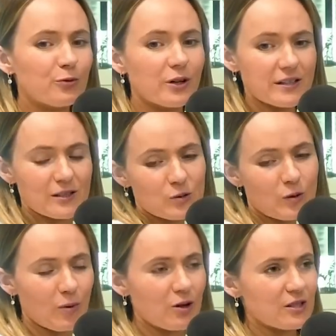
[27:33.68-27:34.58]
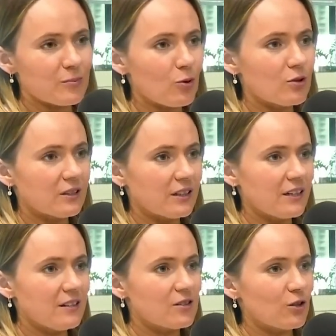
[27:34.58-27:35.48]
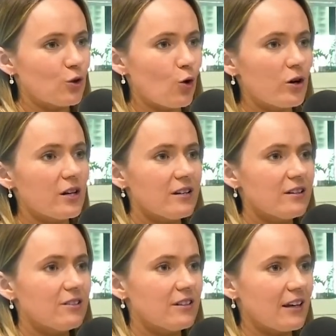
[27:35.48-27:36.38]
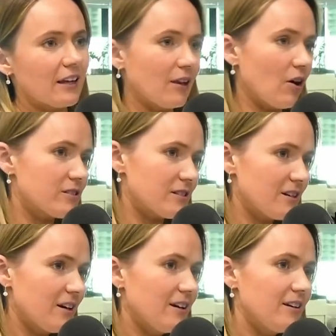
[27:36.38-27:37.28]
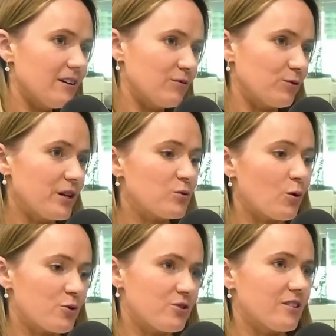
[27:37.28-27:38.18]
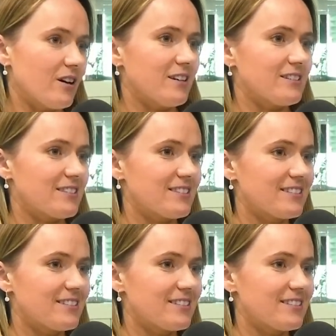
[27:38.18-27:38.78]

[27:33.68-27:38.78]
of reasons, but most importantly, so Gordy, you can get lost in Reece Walsh's eyes.